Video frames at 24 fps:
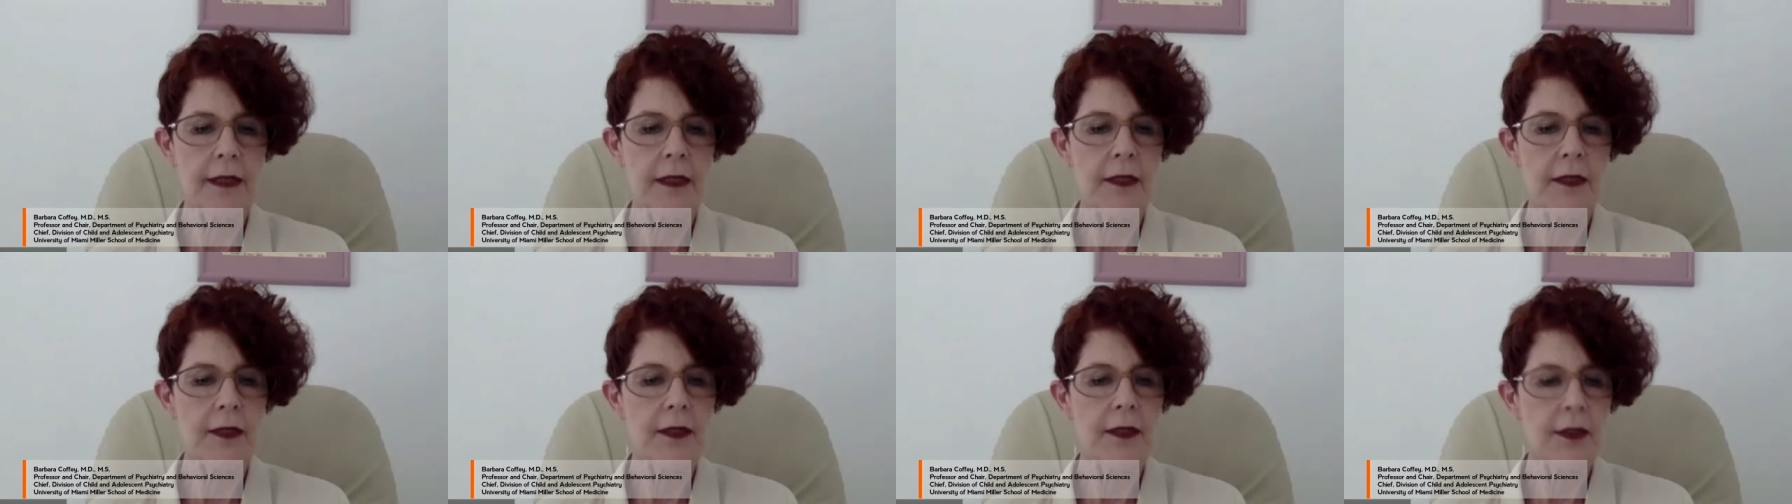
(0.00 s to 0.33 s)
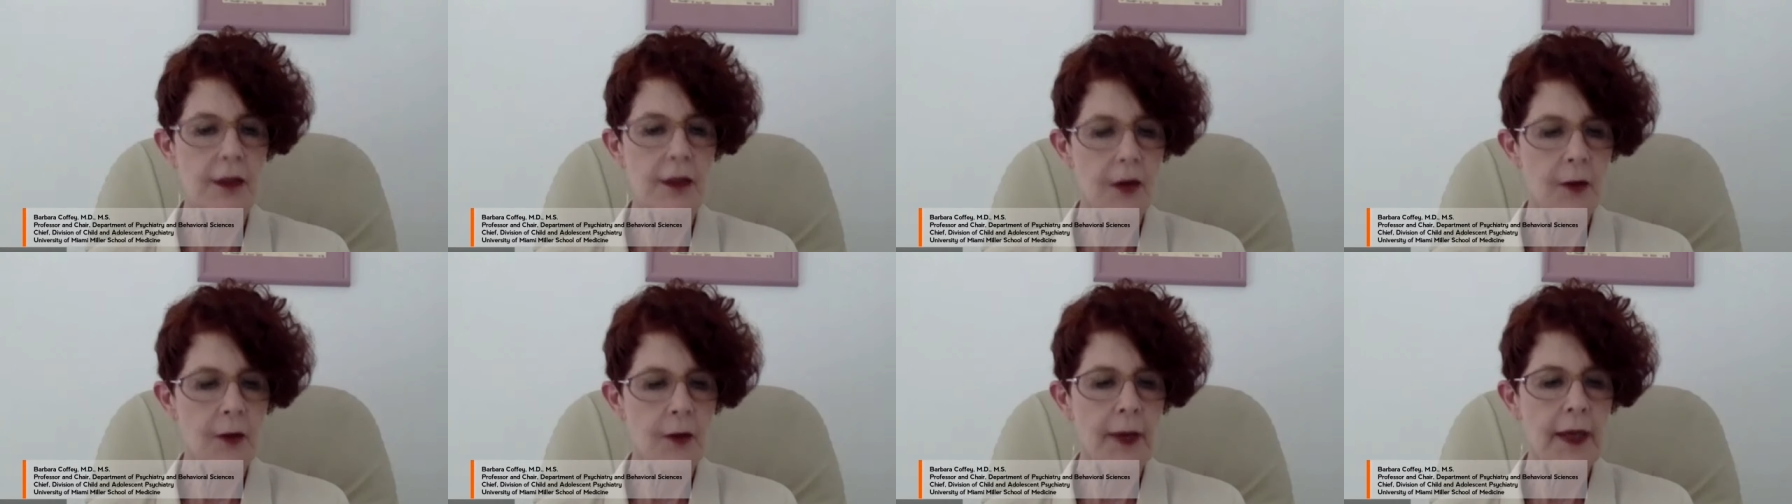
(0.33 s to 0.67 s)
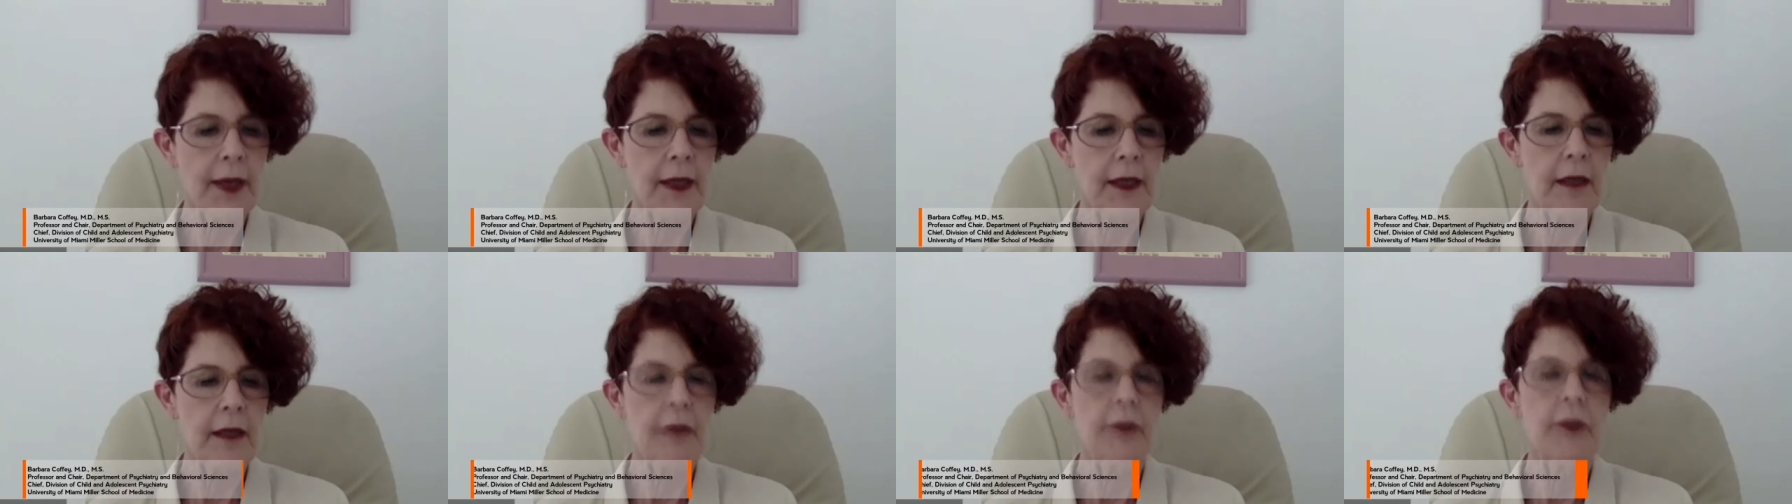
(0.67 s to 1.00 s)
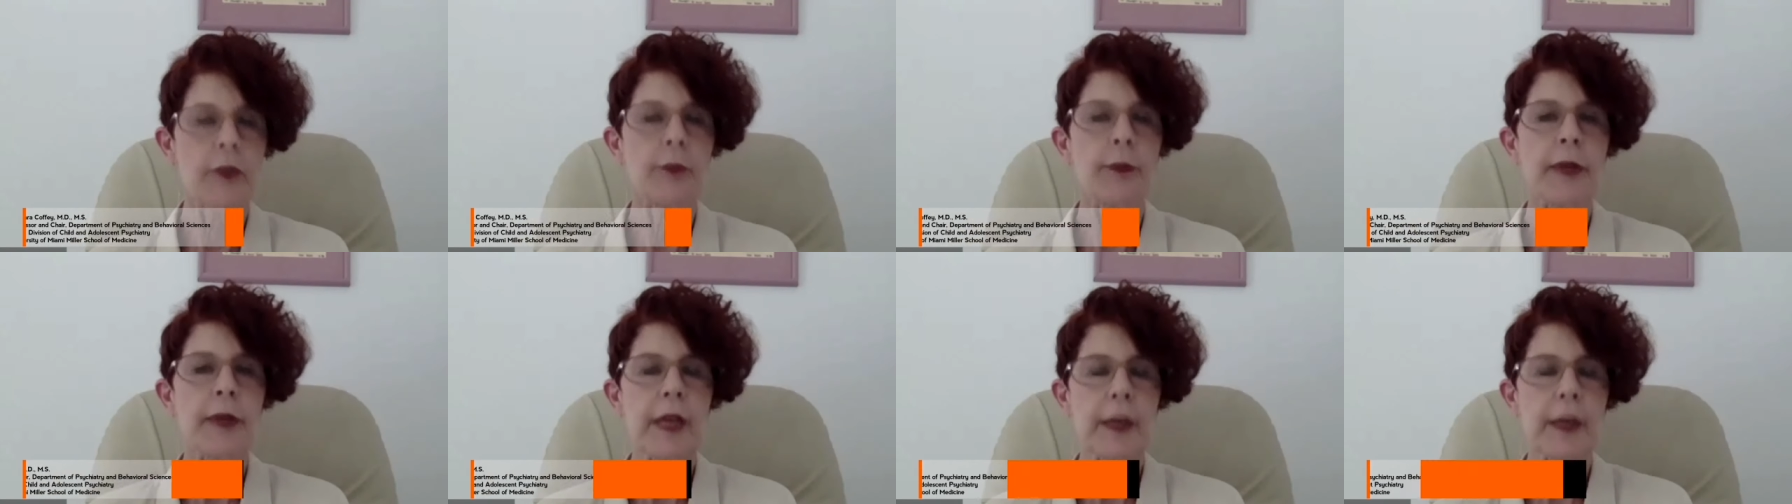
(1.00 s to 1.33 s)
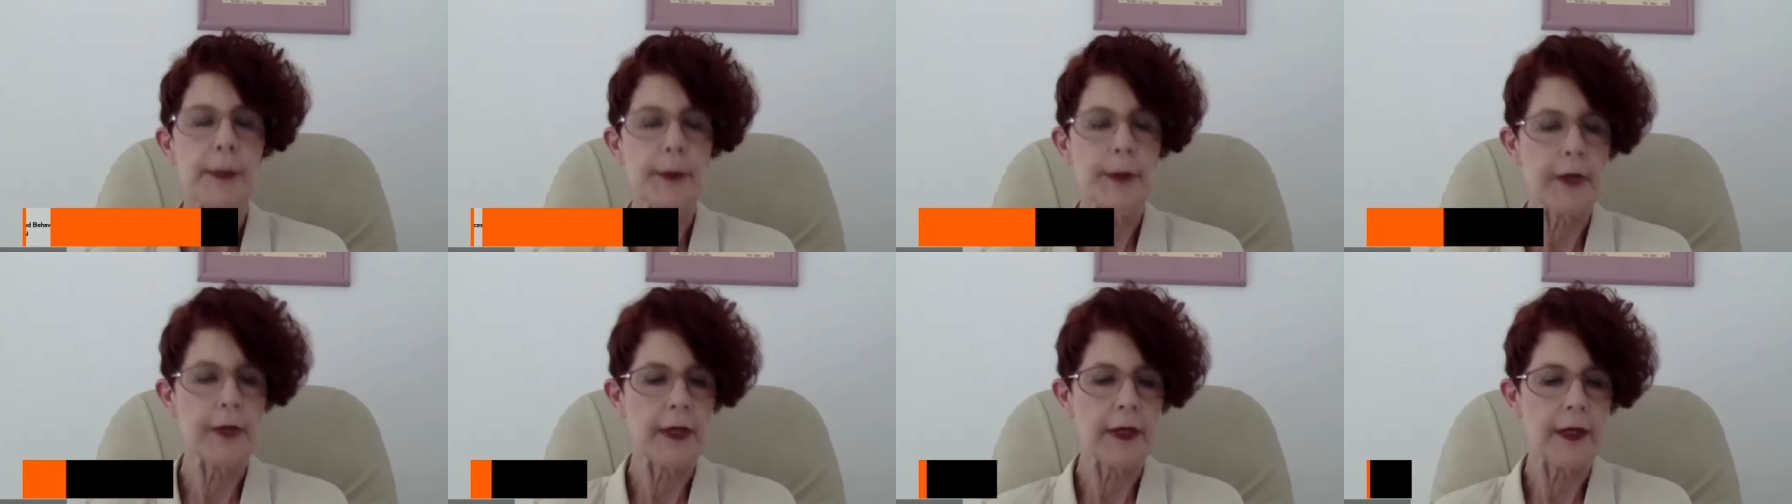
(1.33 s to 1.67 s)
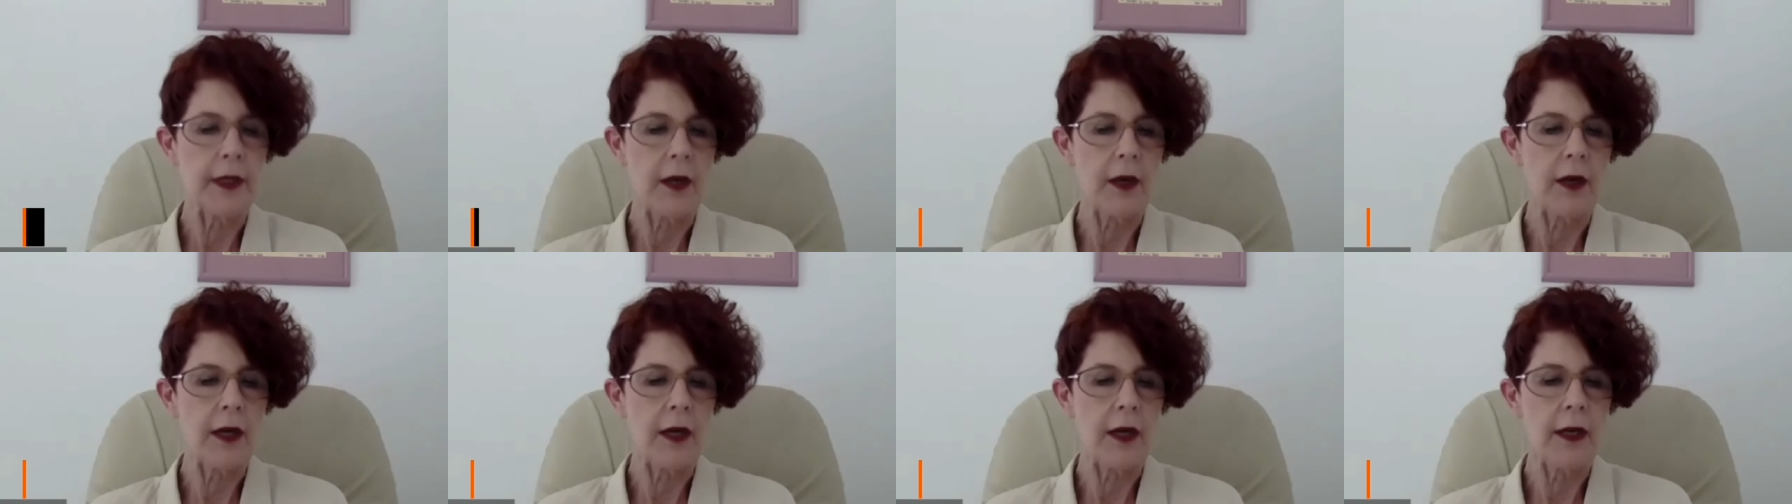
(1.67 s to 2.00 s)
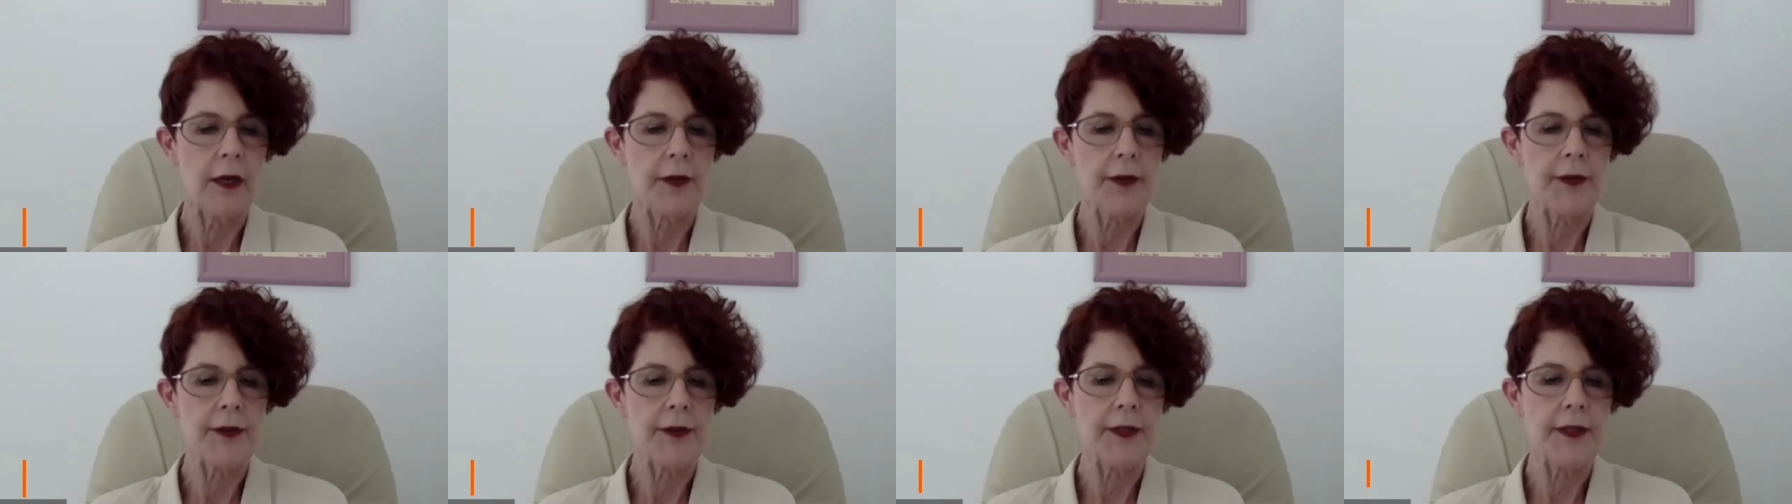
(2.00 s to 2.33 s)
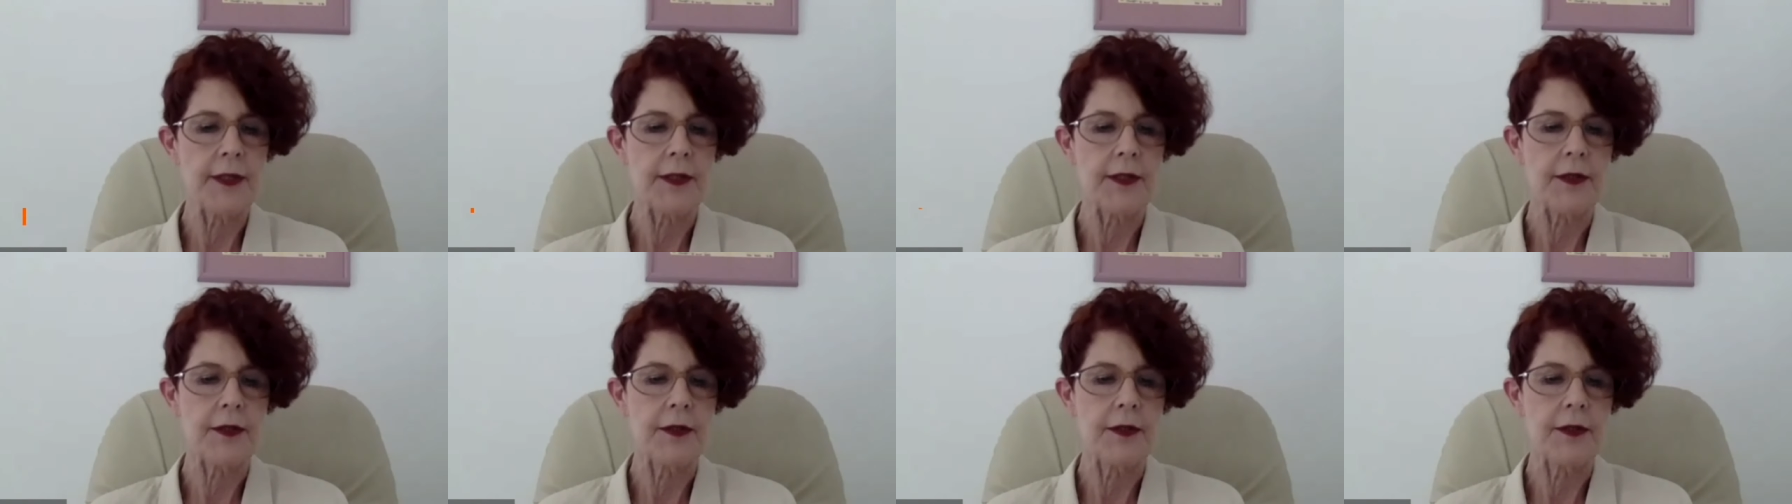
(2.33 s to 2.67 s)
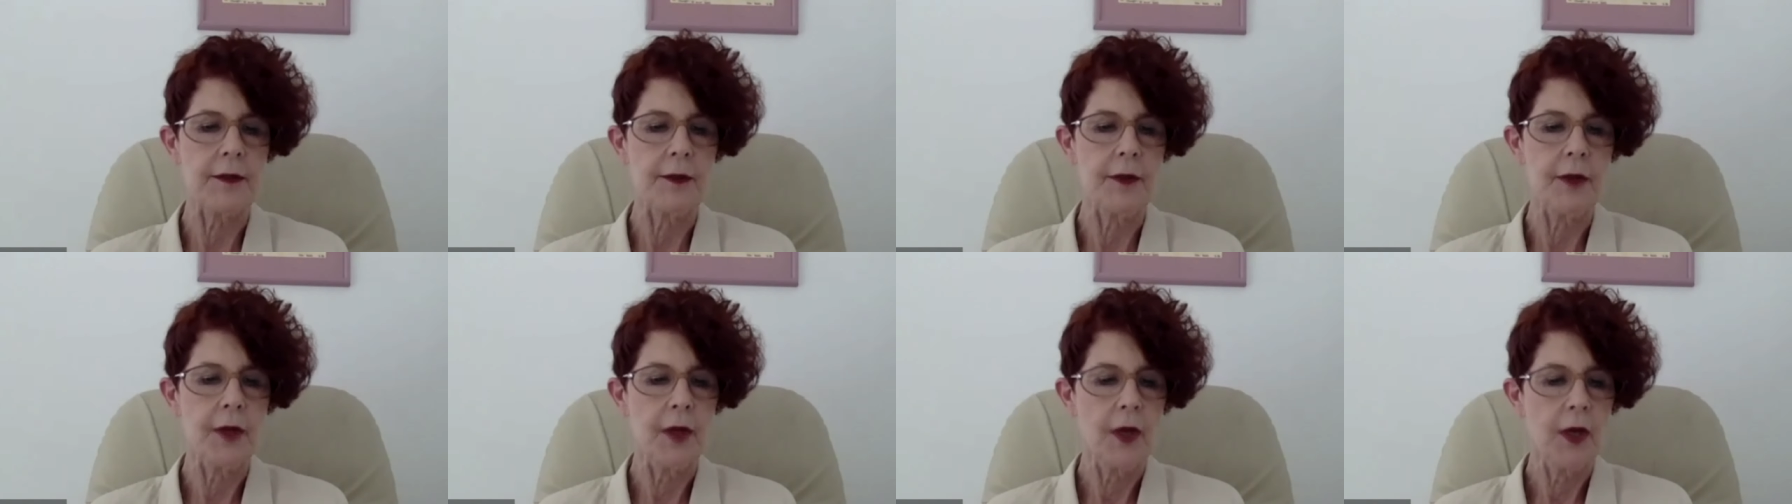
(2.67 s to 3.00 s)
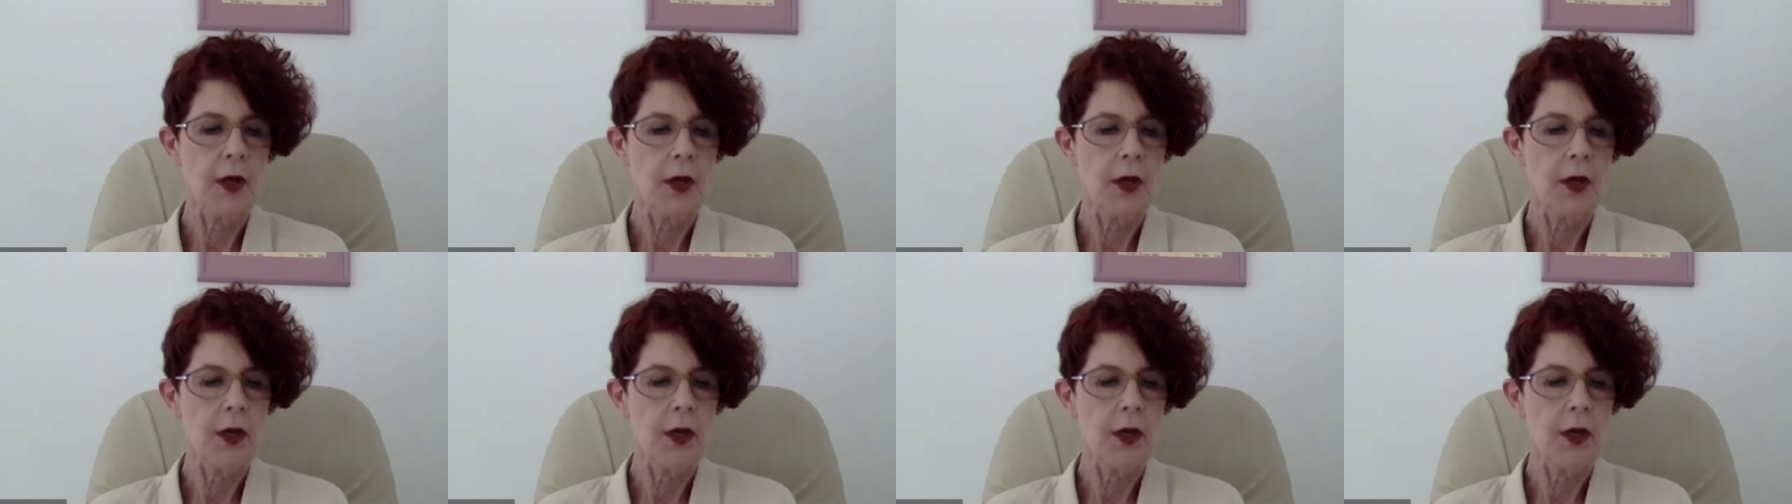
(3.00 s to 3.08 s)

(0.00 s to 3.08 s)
so many of the people in our health system